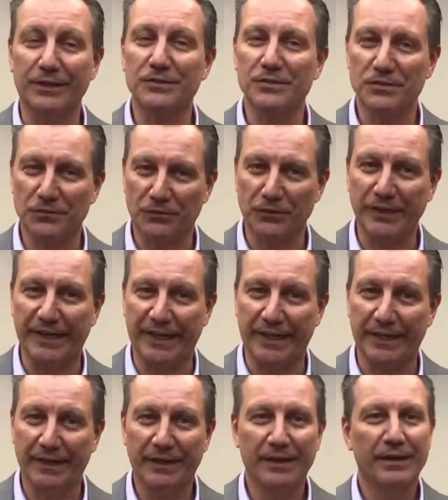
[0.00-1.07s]
is free.
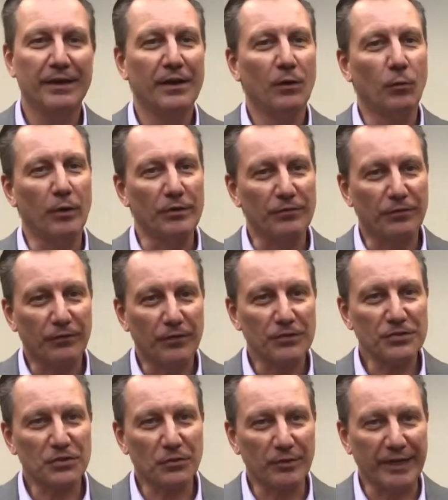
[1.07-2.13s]
When first
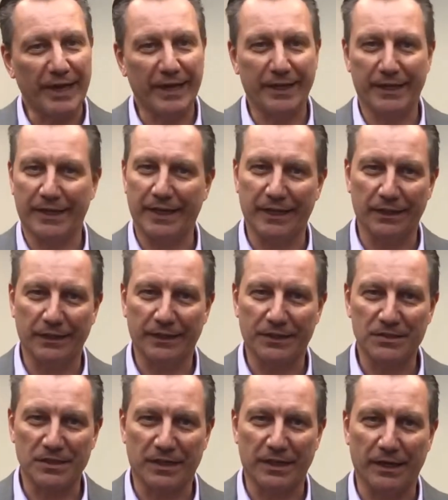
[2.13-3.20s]
creating an analytics
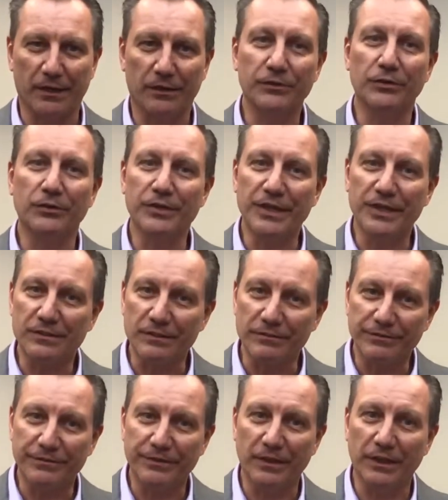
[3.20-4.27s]
account, you'll need to
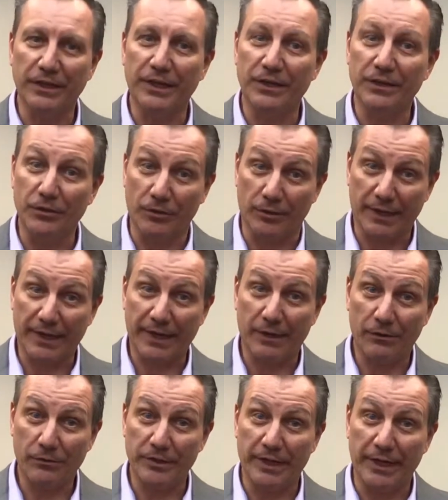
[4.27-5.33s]
fill in your
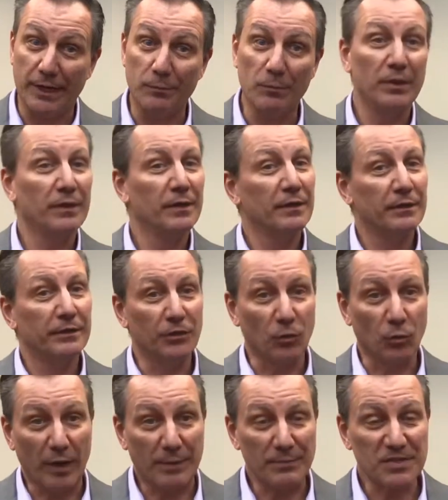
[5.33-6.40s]
account name, your
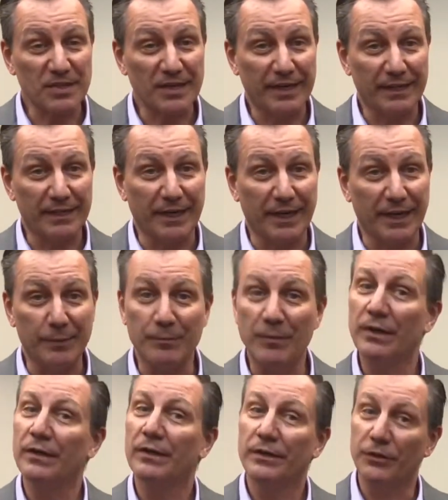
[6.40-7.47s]
website
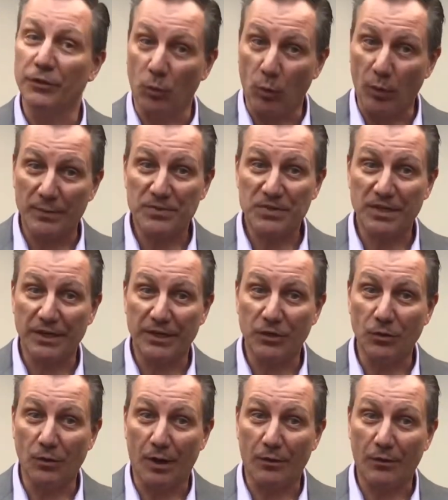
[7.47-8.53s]

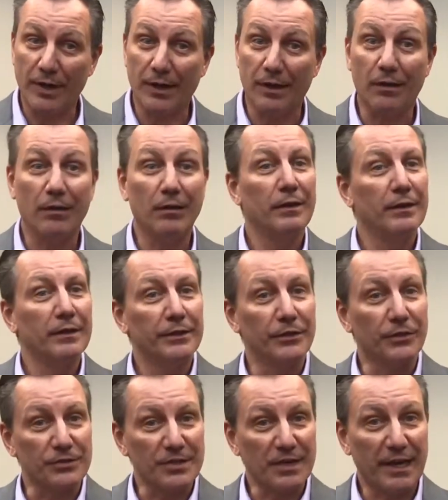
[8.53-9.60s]
URL, your
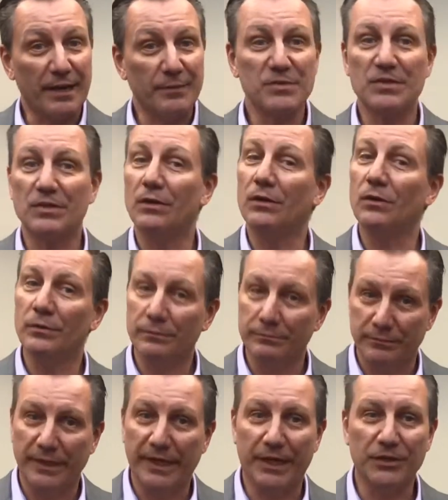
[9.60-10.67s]
time zone,
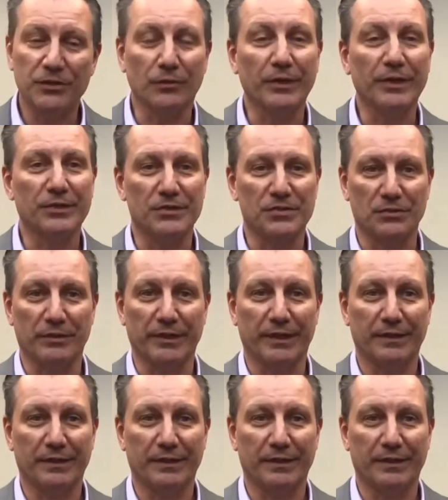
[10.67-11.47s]
and your industry.